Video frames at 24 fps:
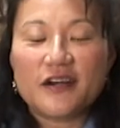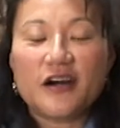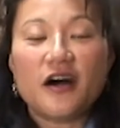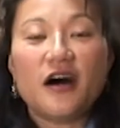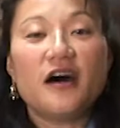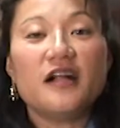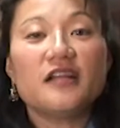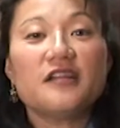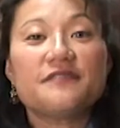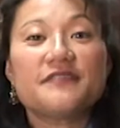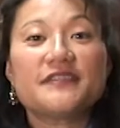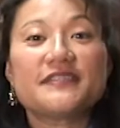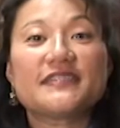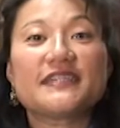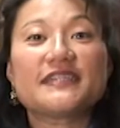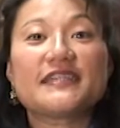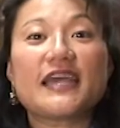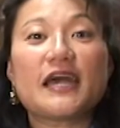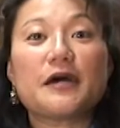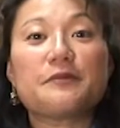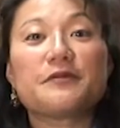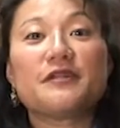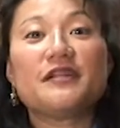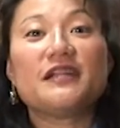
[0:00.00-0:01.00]
All of us at
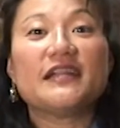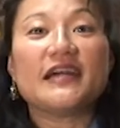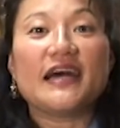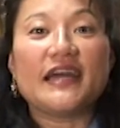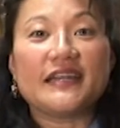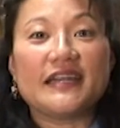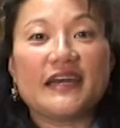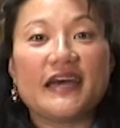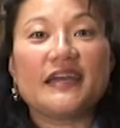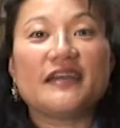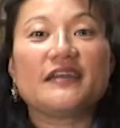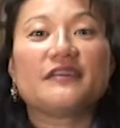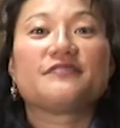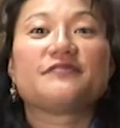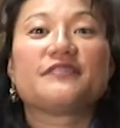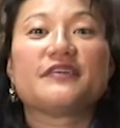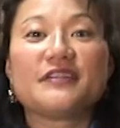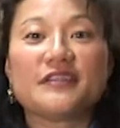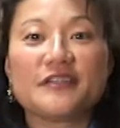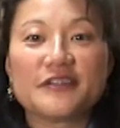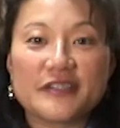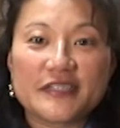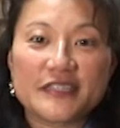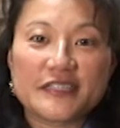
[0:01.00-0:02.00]
Capitol Illini
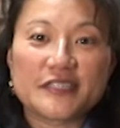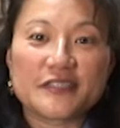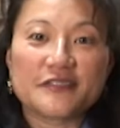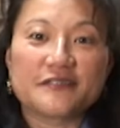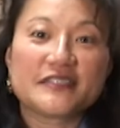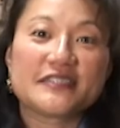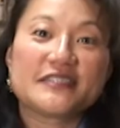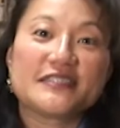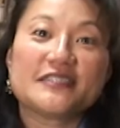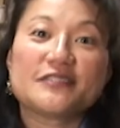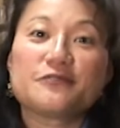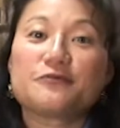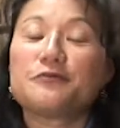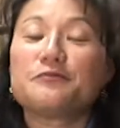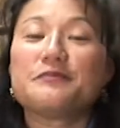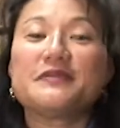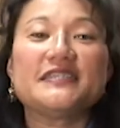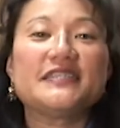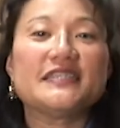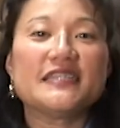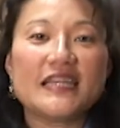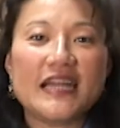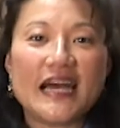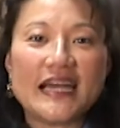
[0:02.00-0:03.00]
Veterinary Services would be
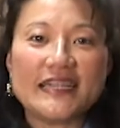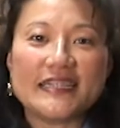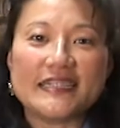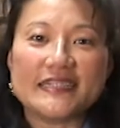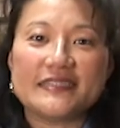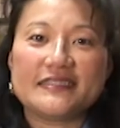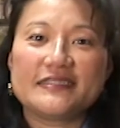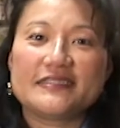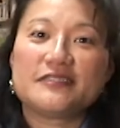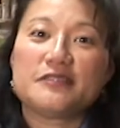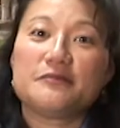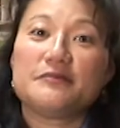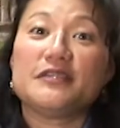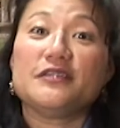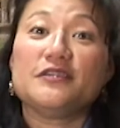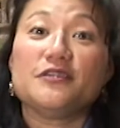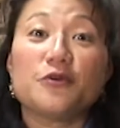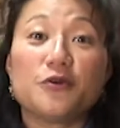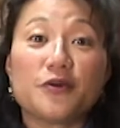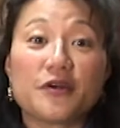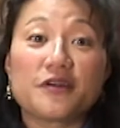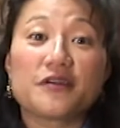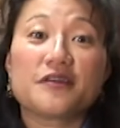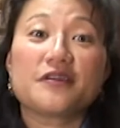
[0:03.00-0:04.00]
delighted to be
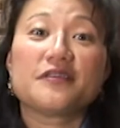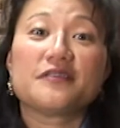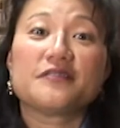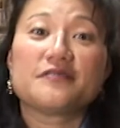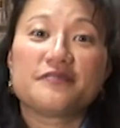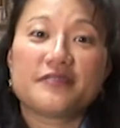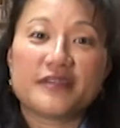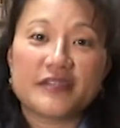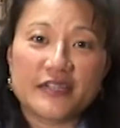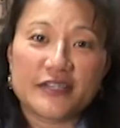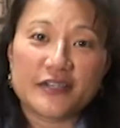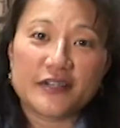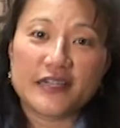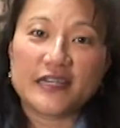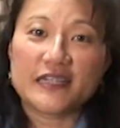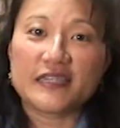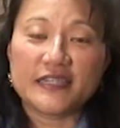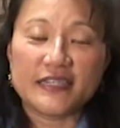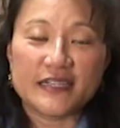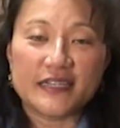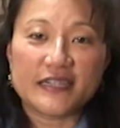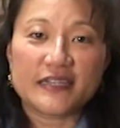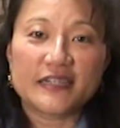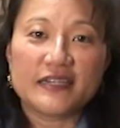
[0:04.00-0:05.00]
your veterinary
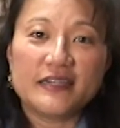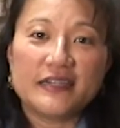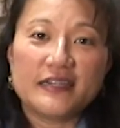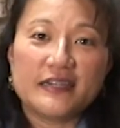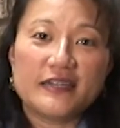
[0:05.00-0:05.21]
clinic